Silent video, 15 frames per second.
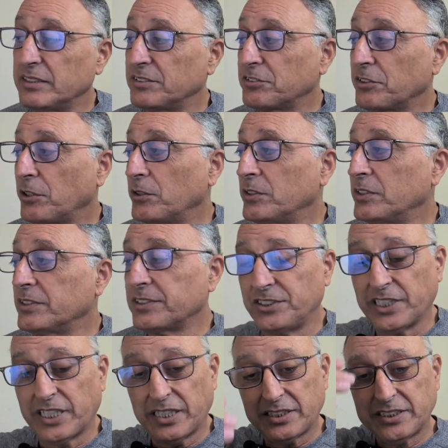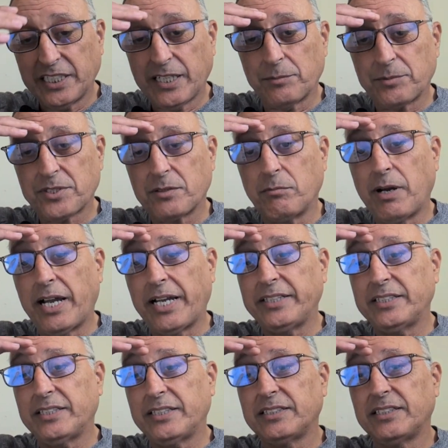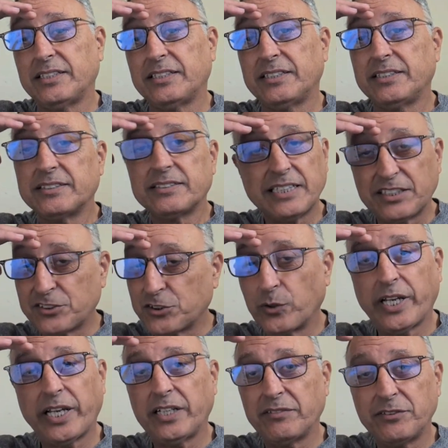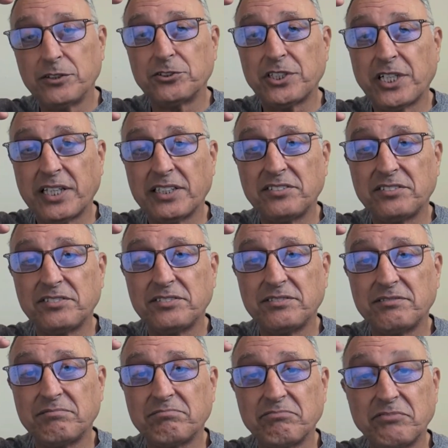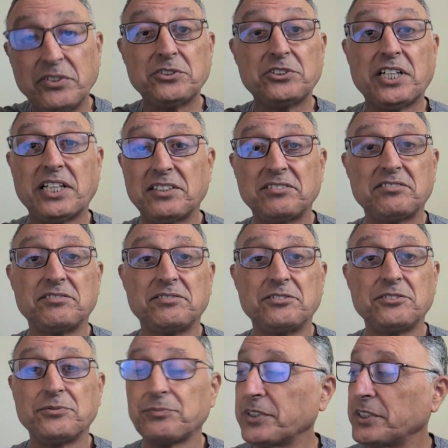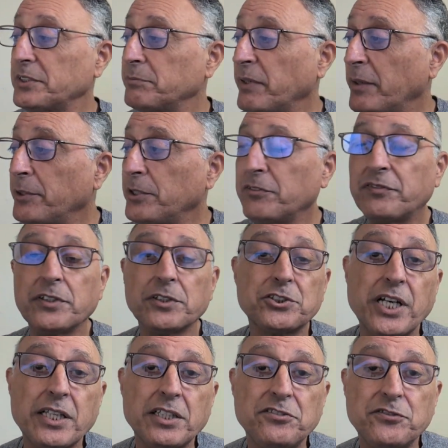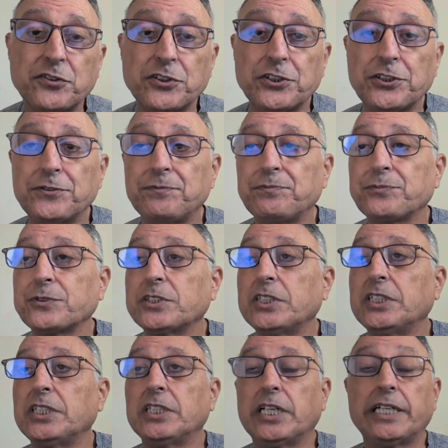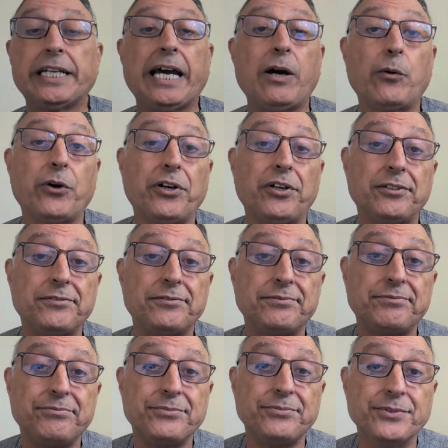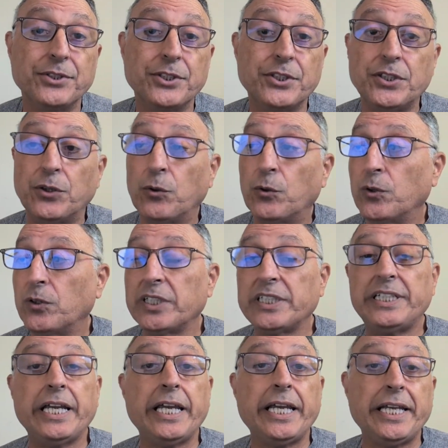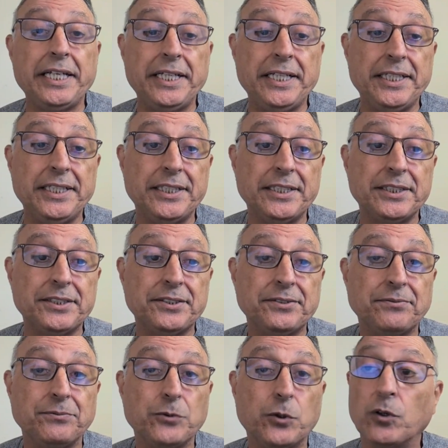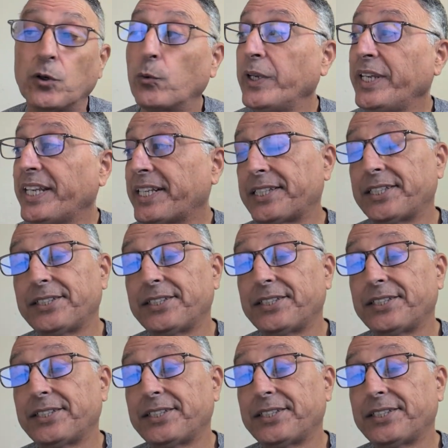So jealousy comes to mind. That's okay to feel jealous. Feel jealous. Maybe you feel jealous for an hour or a day or a week